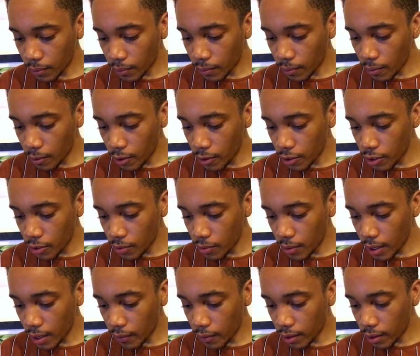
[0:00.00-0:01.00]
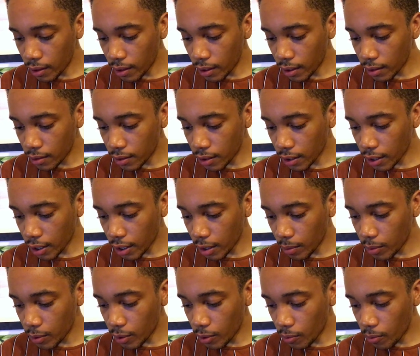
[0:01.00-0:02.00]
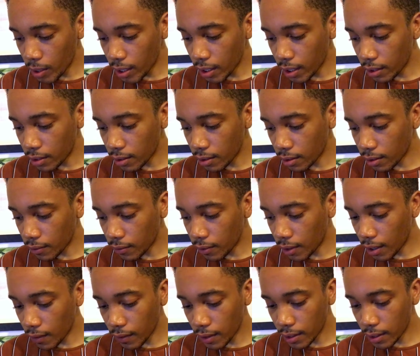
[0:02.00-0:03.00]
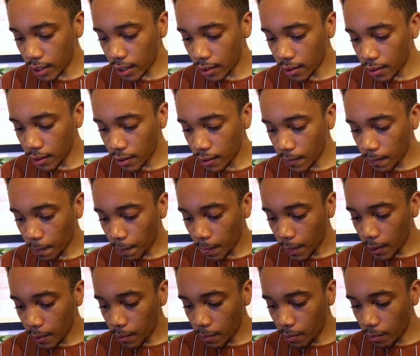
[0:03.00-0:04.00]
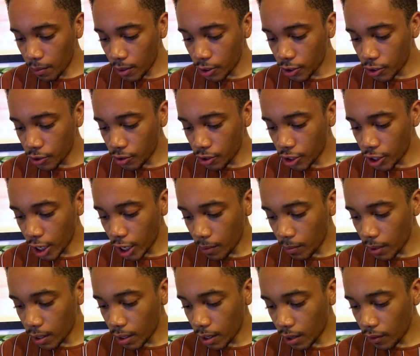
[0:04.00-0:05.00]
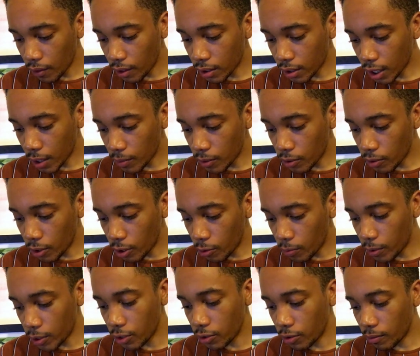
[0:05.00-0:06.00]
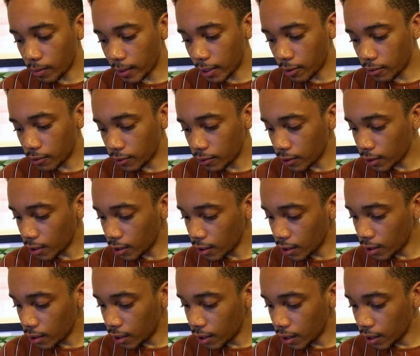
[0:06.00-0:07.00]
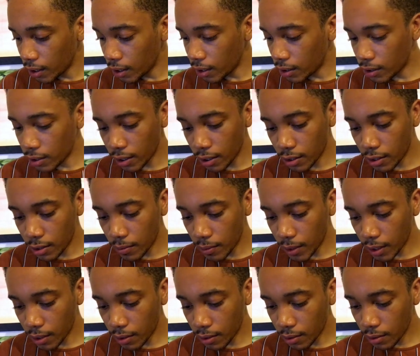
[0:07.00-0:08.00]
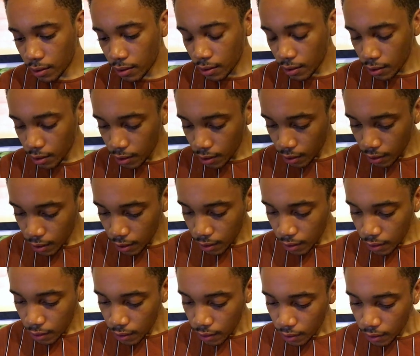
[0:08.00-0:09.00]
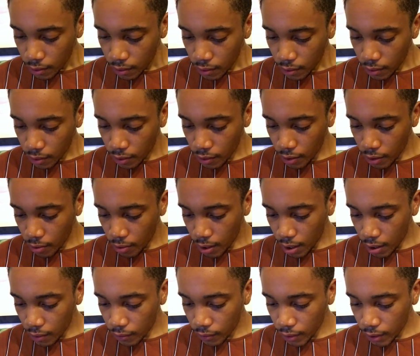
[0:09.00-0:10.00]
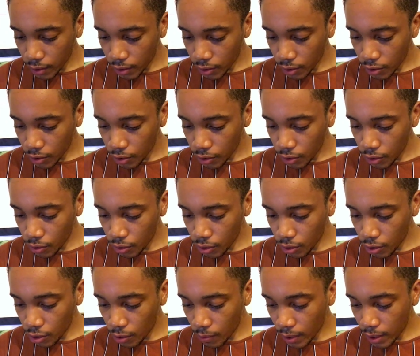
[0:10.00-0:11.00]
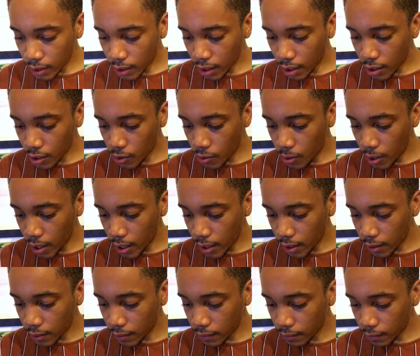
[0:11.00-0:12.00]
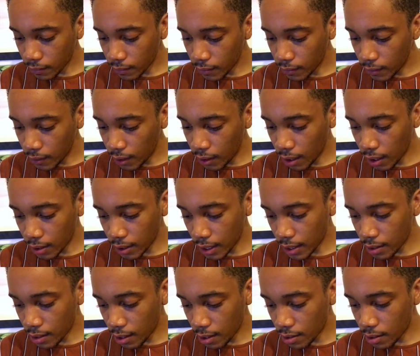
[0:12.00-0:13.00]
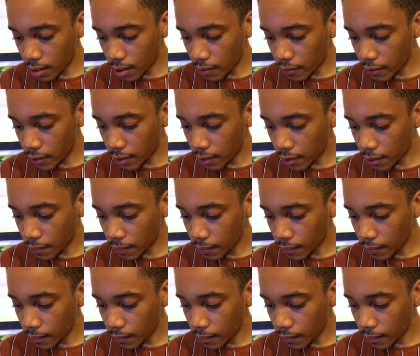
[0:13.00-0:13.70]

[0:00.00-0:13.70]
Will you never learn to curb your wicked tongue?" Father said. "Must you shame me every time you open your mouth?" He turned to me. "No, Arthur, you can come as our squire, not as our servant.